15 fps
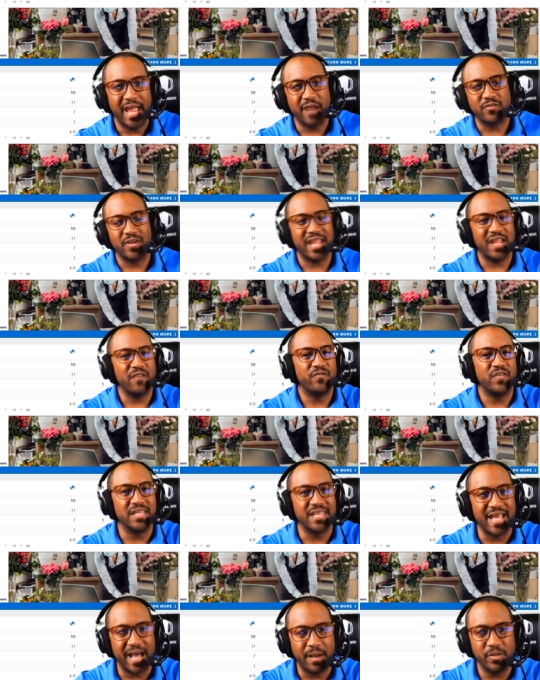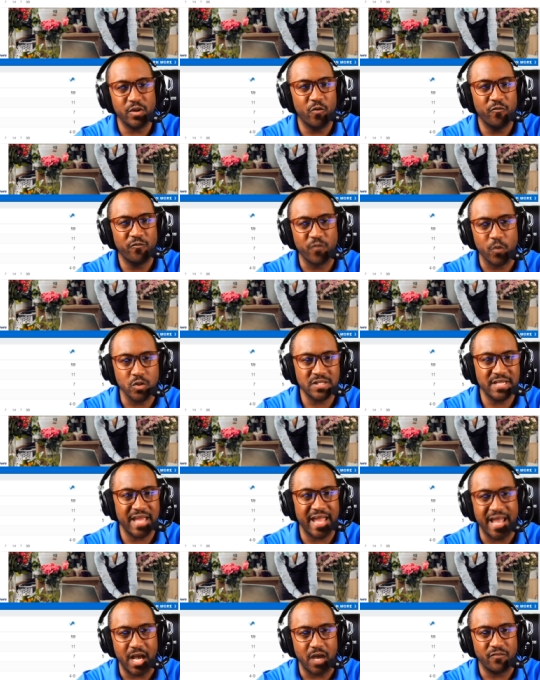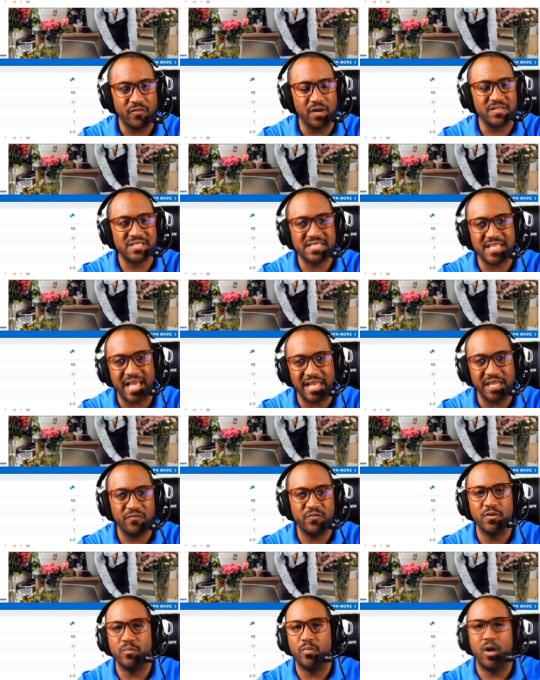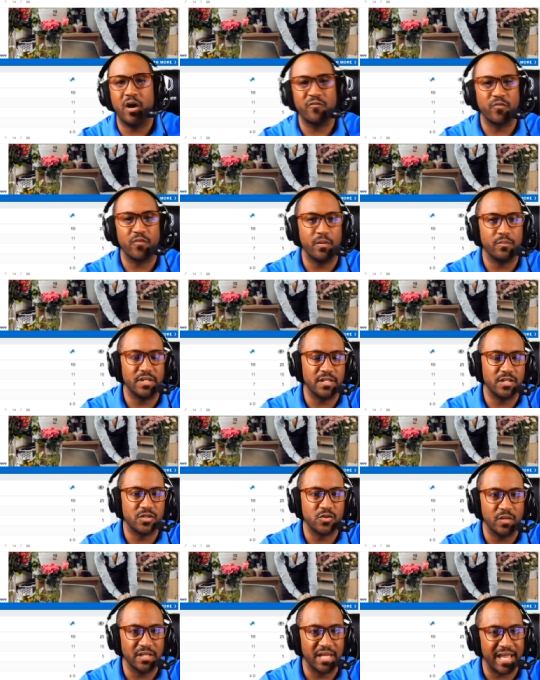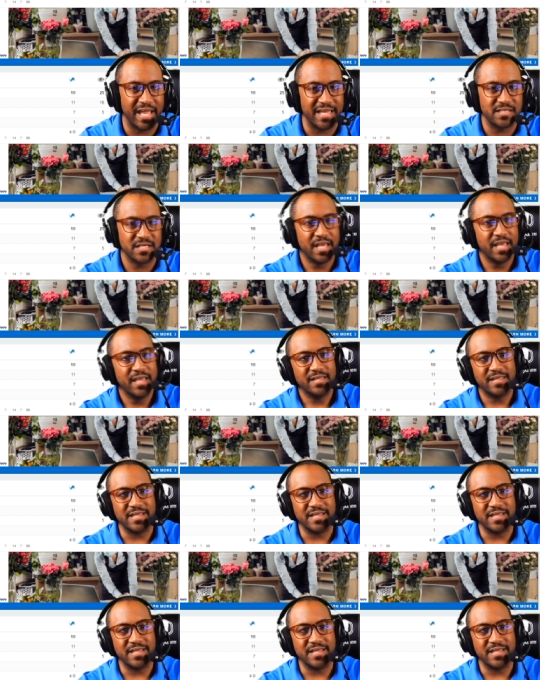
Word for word: after a phenomenal first half of solid football from the Detroit Lions.